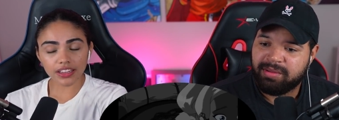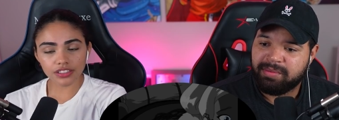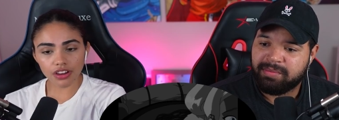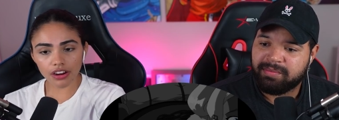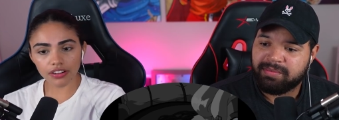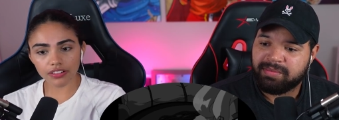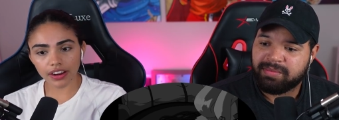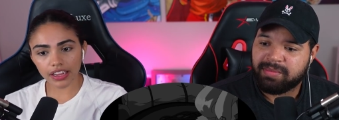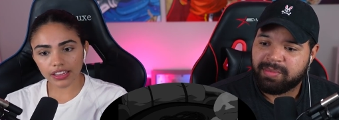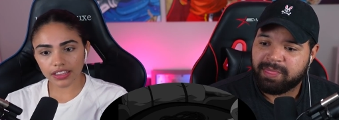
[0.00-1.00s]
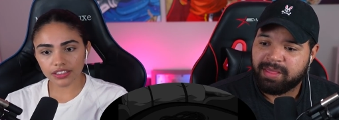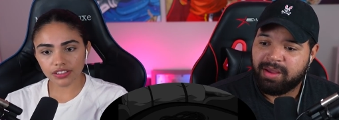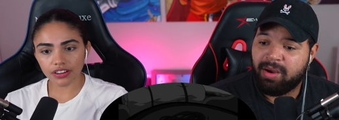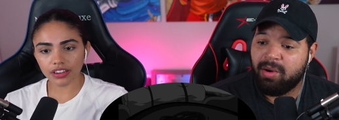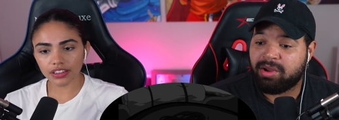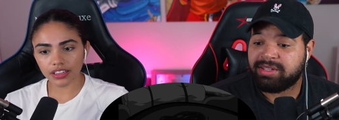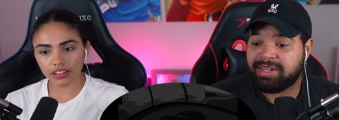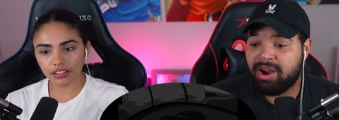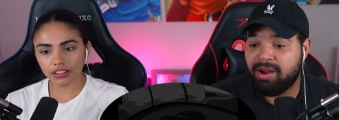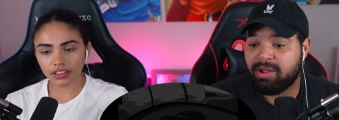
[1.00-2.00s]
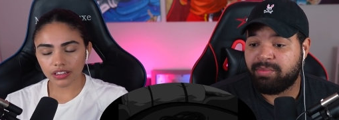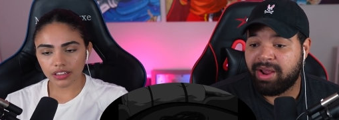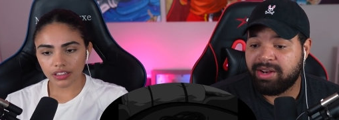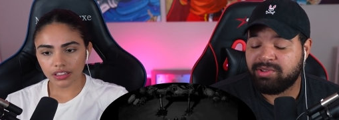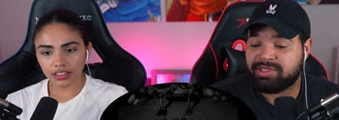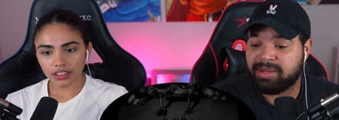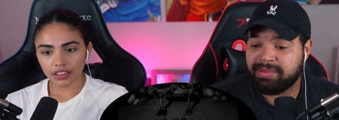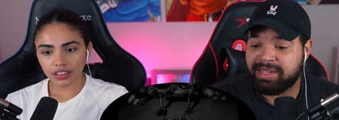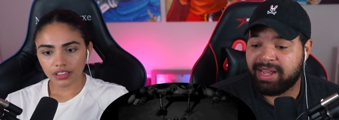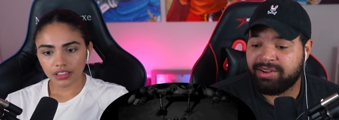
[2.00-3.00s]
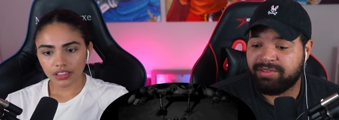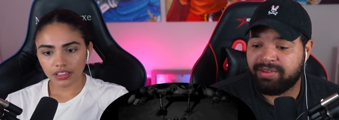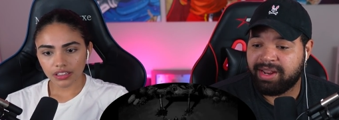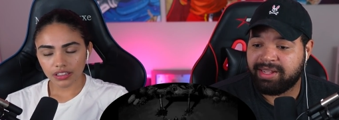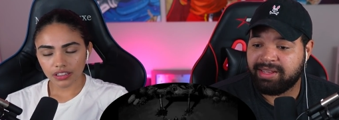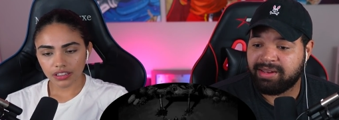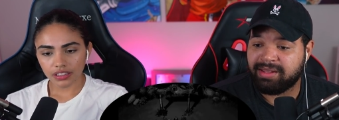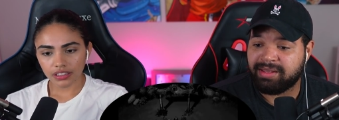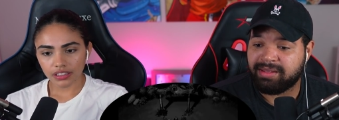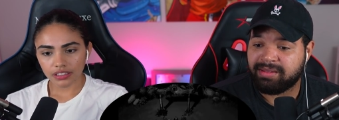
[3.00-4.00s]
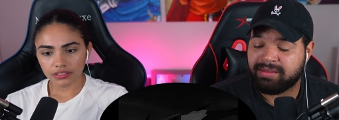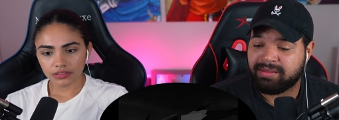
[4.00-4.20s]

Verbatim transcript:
Speaker 1: Katara, right? Can Katara? Oh, Katara
Speaker 2: heal? could probably do something. Yeah, you're right. Healing.